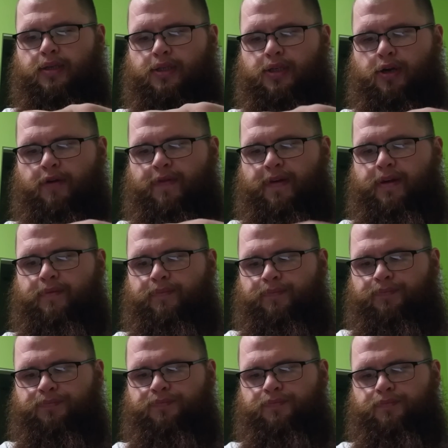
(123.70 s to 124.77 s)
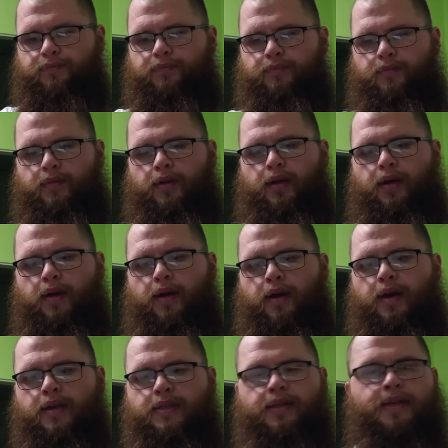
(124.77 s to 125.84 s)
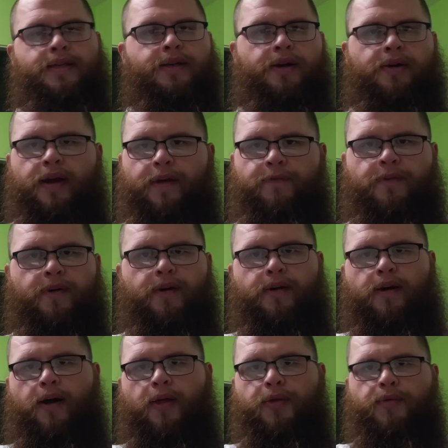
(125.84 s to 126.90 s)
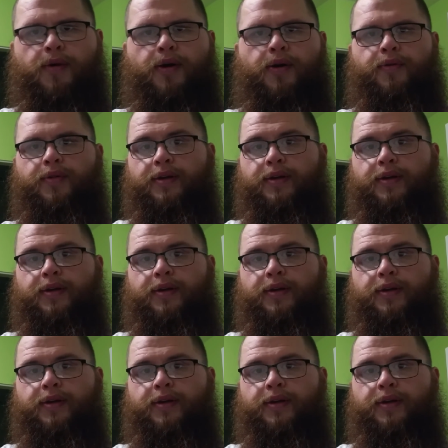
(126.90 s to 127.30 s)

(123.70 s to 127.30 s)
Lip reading: serving. So these are great for on the road.